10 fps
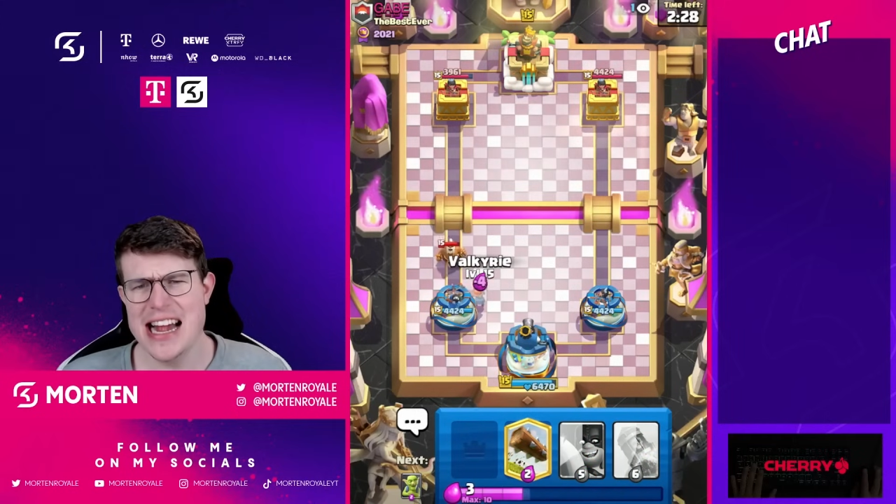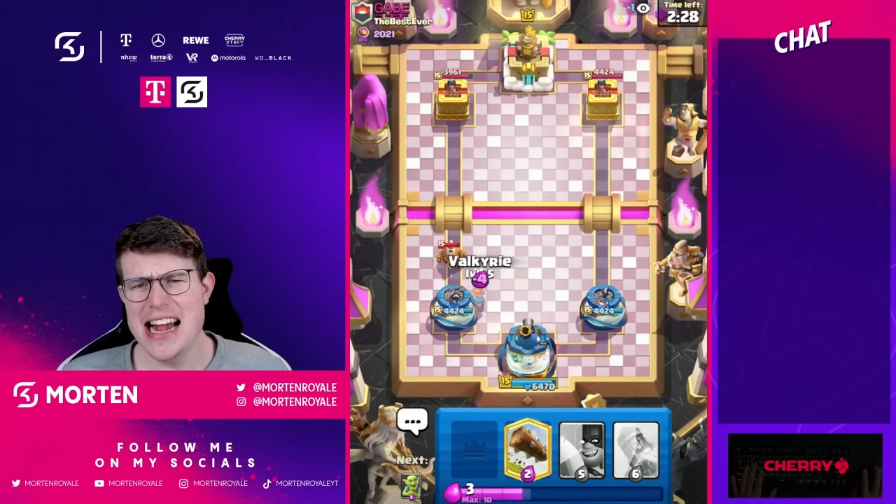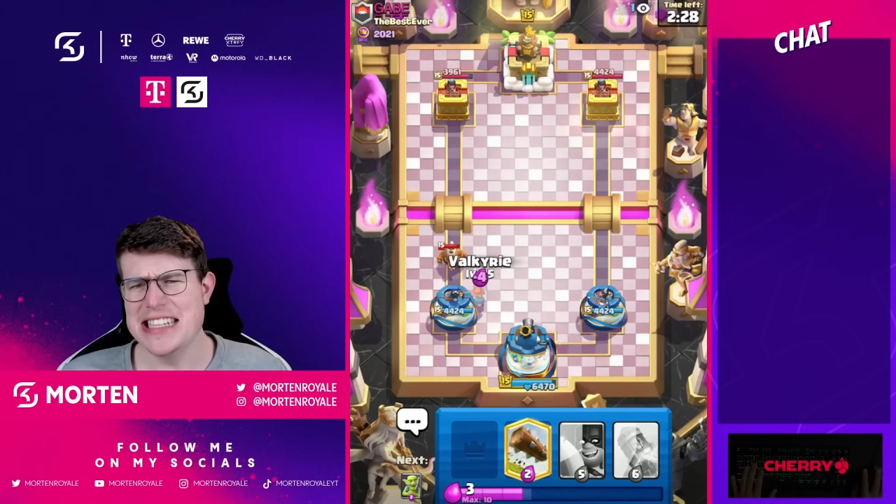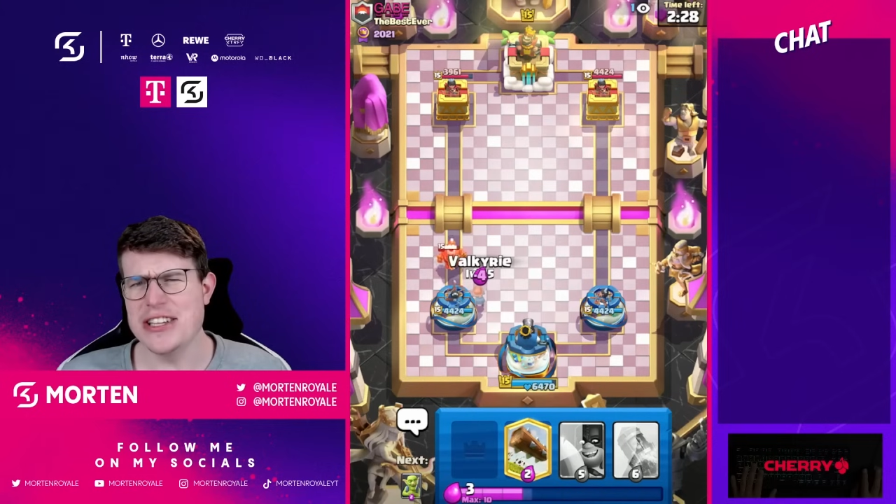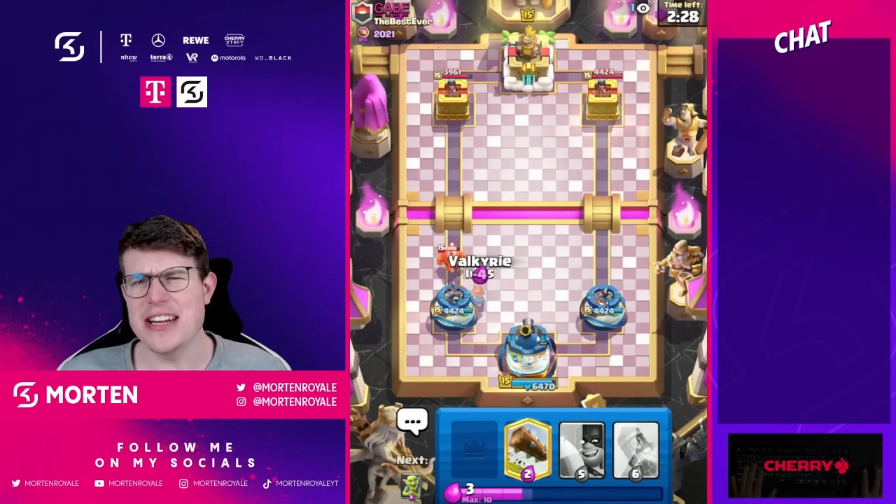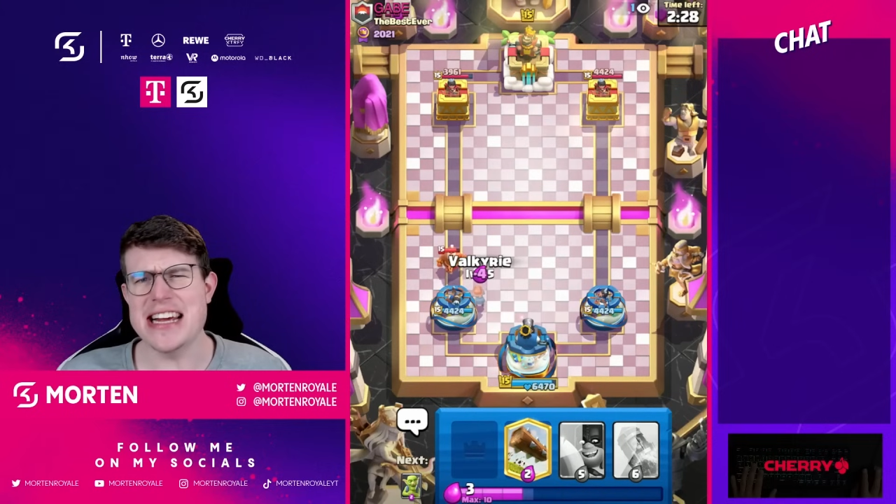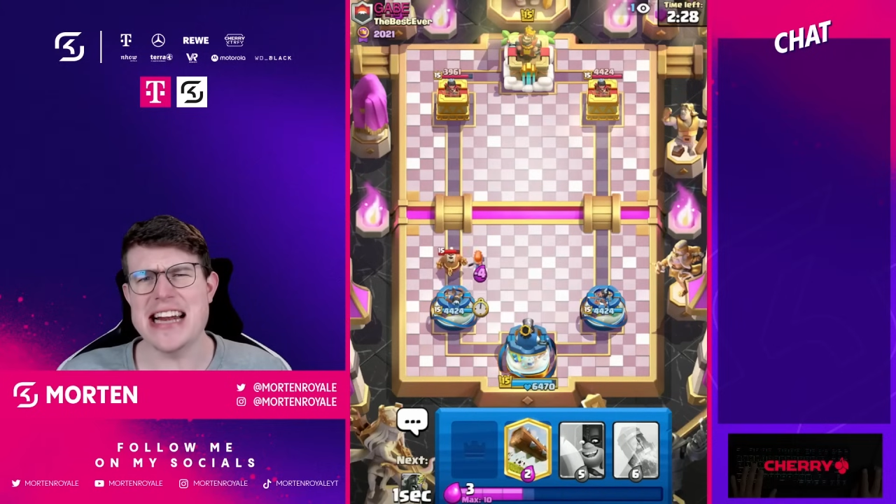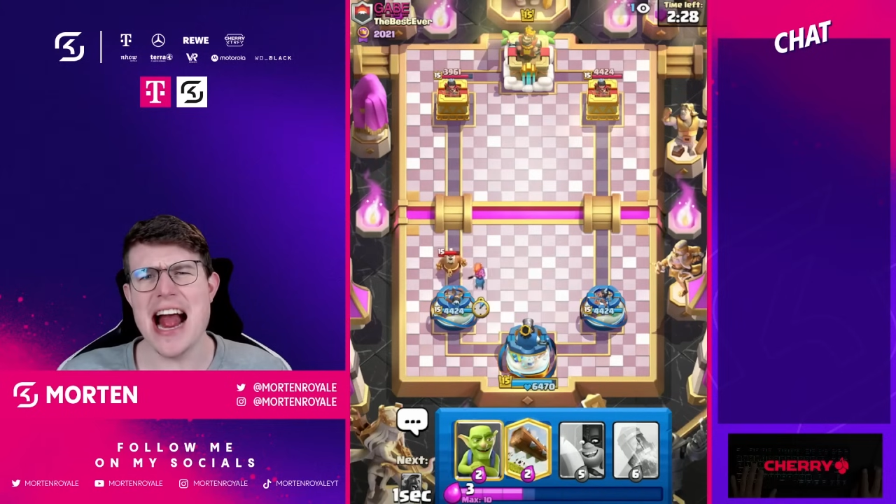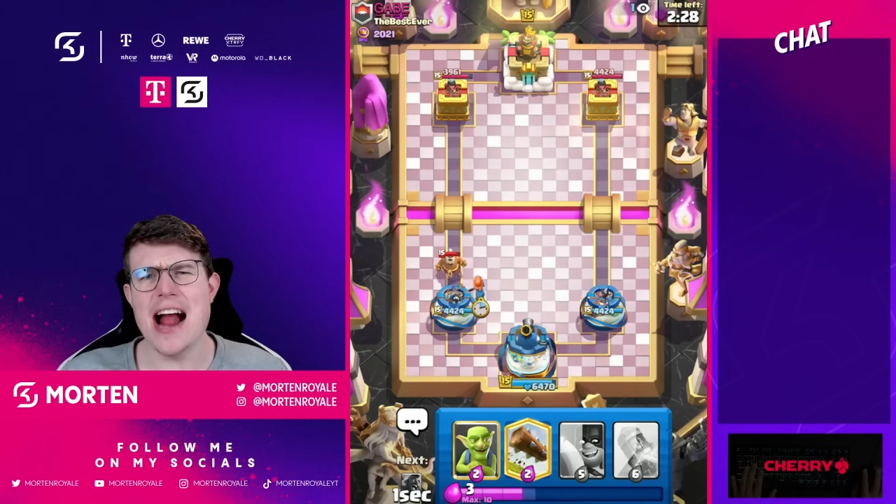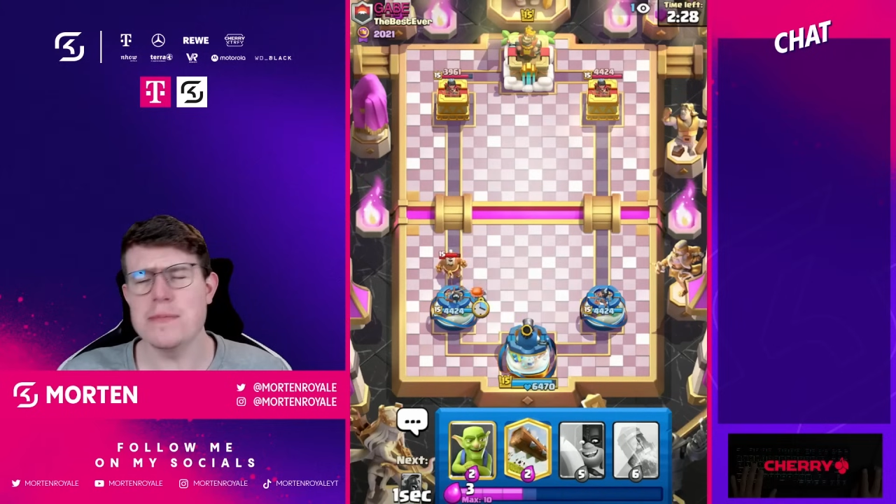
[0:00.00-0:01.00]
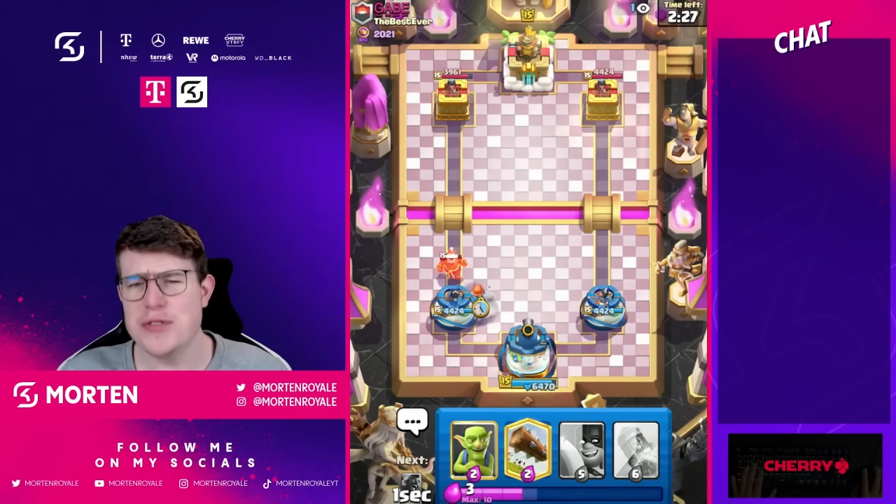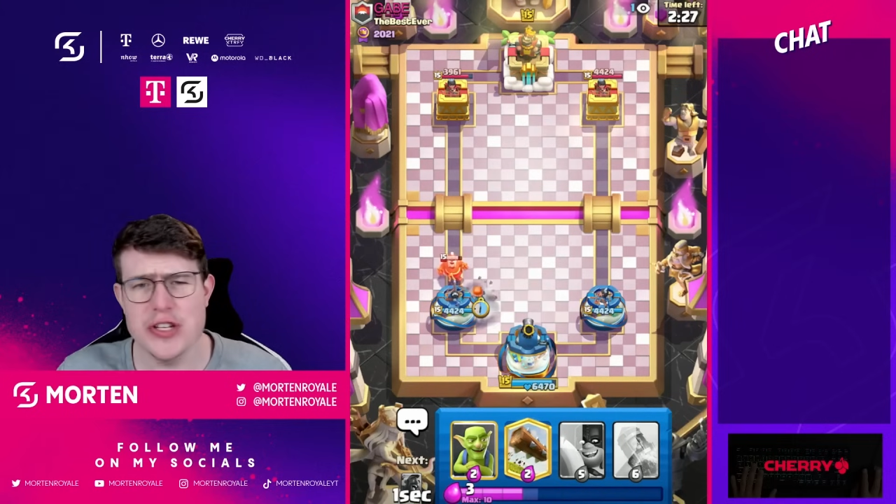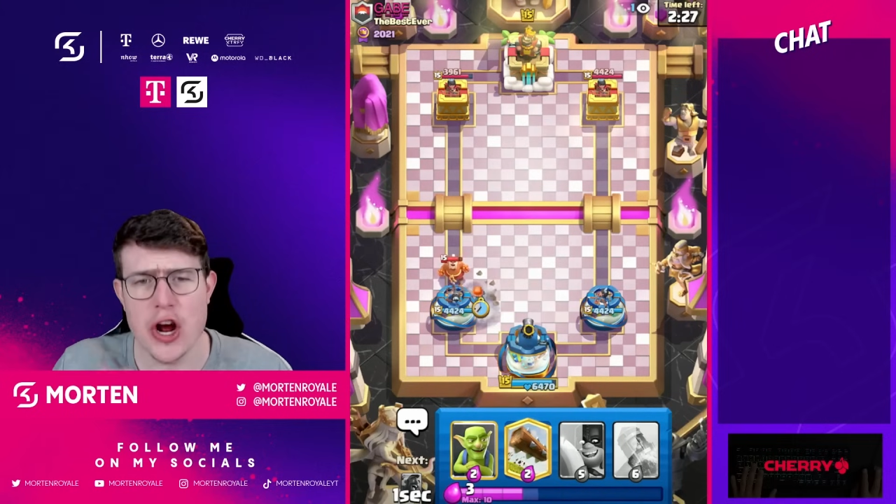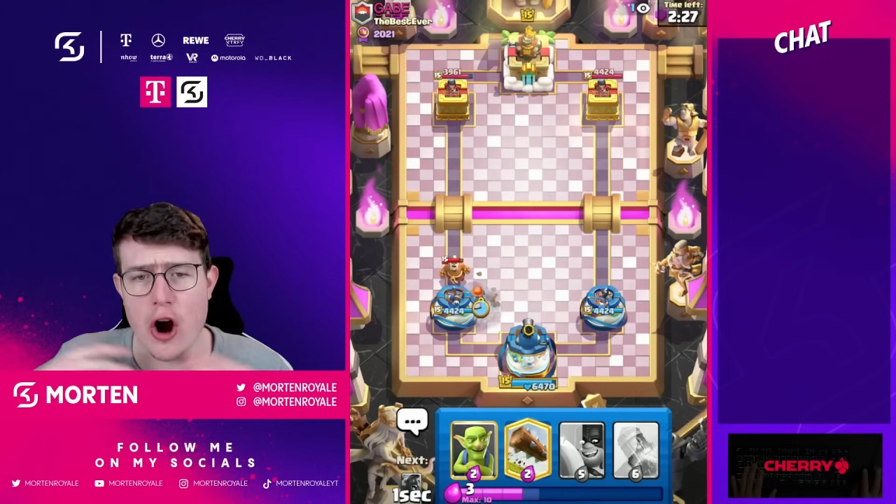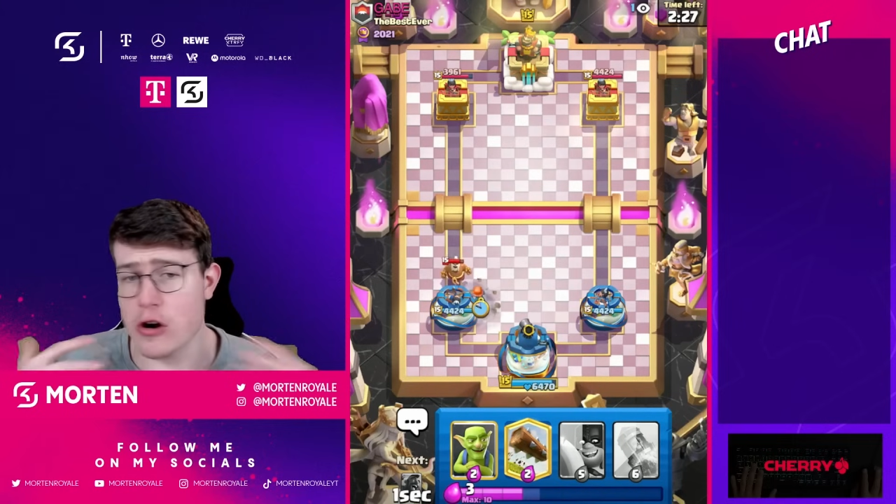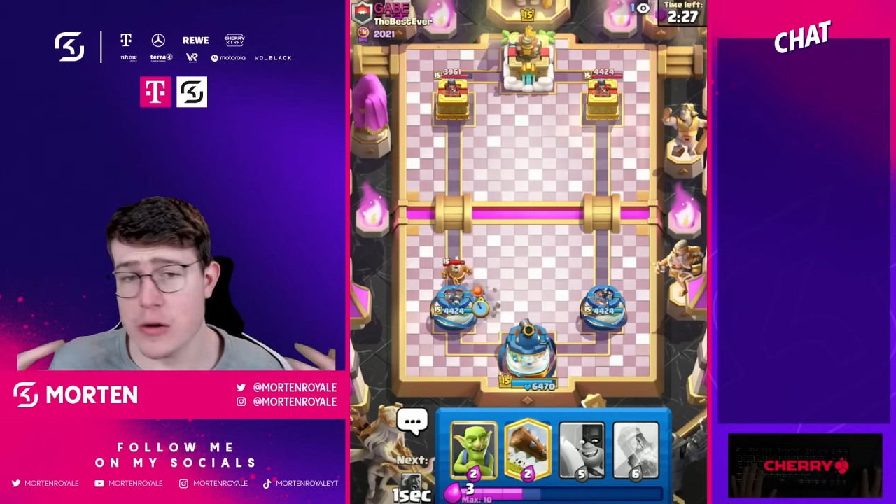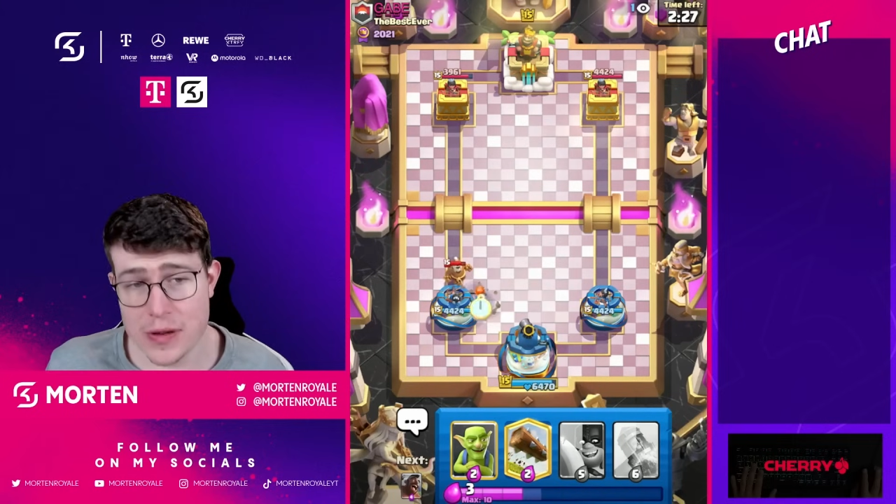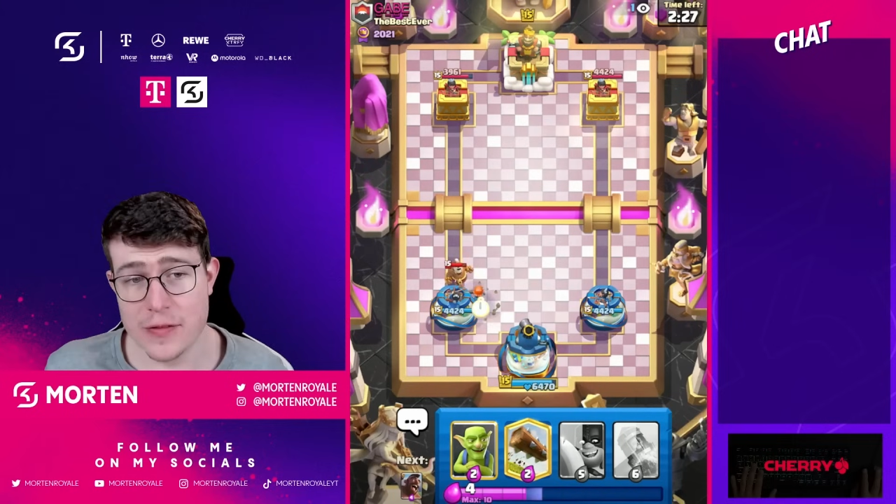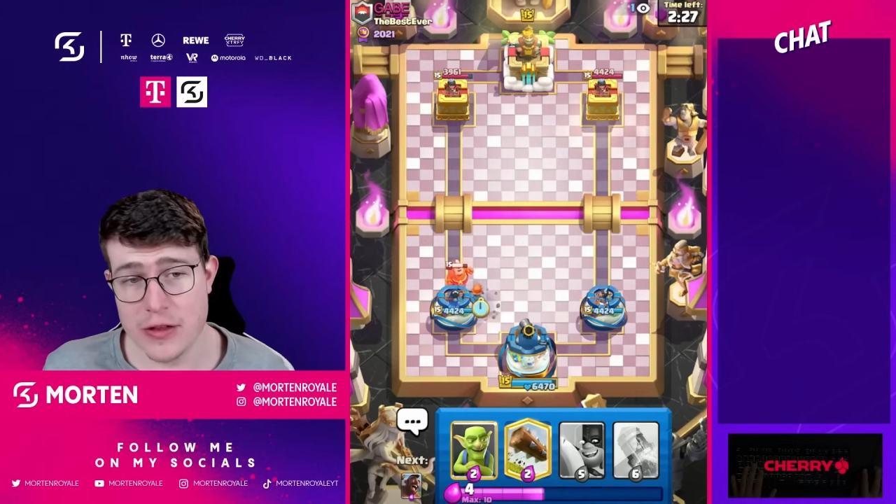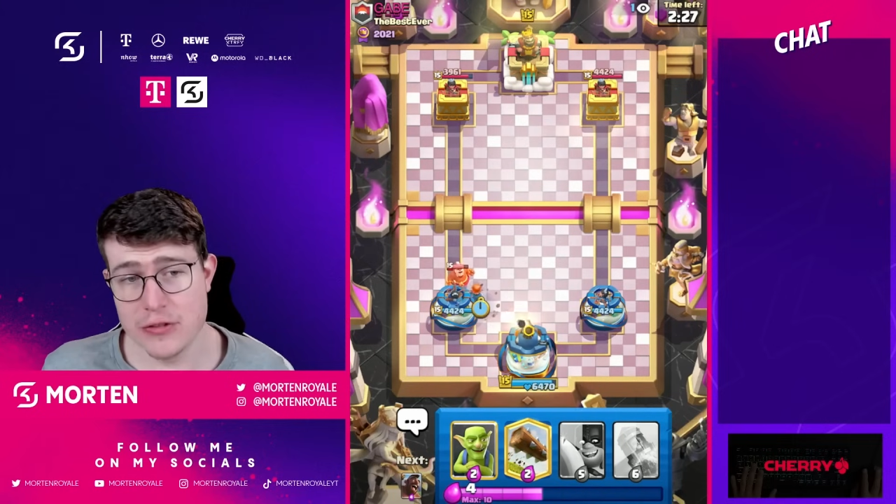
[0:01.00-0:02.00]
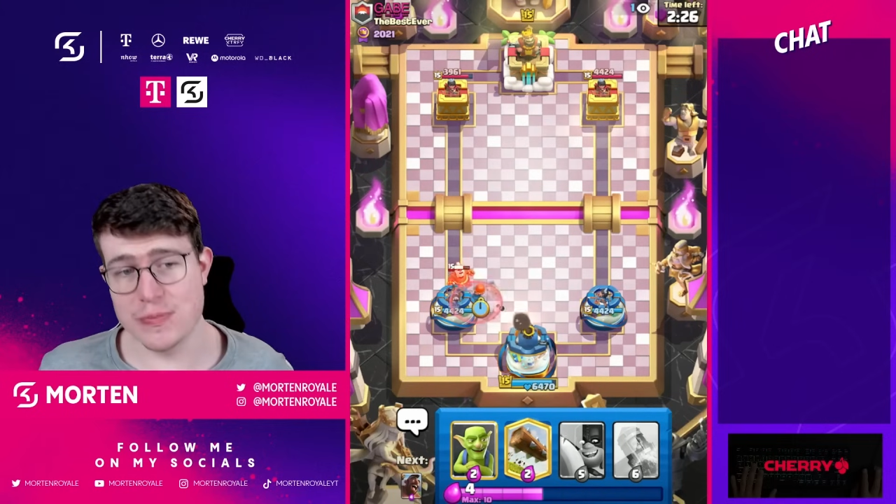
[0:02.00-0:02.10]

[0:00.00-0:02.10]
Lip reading: it's not like an absolutely horrible evolution,